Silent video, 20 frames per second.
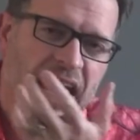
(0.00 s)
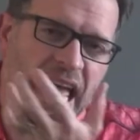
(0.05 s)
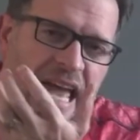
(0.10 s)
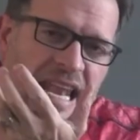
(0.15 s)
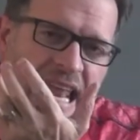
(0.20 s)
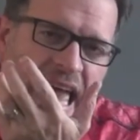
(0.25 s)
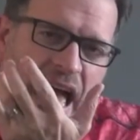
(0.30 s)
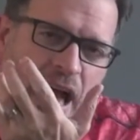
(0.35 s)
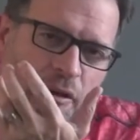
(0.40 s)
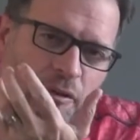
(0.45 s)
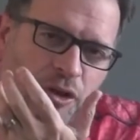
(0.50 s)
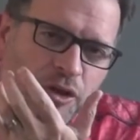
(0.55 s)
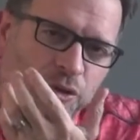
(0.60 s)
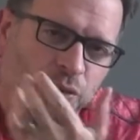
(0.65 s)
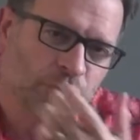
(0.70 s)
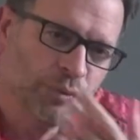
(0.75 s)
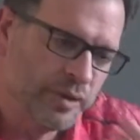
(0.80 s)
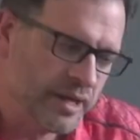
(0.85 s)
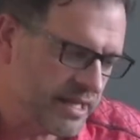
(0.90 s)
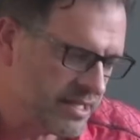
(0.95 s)
and how your
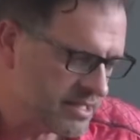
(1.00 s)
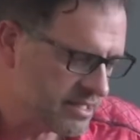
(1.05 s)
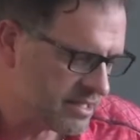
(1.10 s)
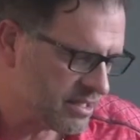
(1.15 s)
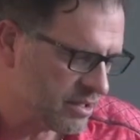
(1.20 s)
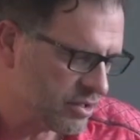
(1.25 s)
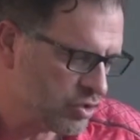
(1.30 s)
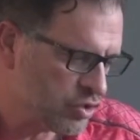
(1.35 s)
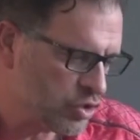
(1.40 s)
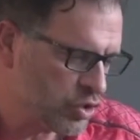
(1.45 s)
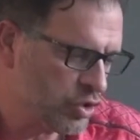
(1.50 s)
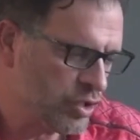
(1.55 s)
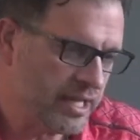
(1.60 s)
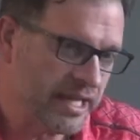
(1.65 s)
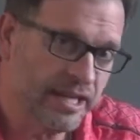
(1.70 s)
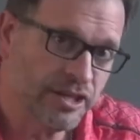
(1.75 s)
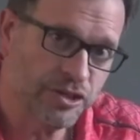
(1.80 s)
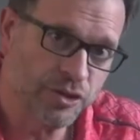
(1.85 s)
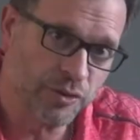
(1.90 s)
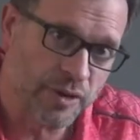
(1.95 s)
wrist
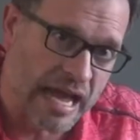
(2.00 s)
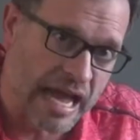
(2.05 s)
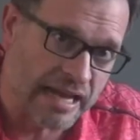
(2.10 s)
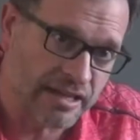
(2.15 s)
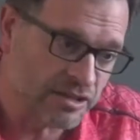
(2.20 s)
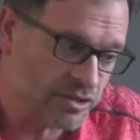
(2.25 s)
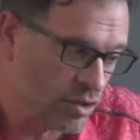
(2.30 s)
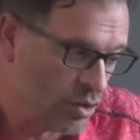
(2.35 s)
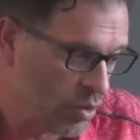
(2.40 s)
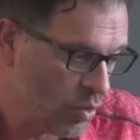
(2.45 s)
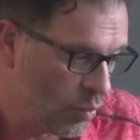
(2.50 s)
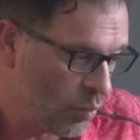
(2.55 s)
should interact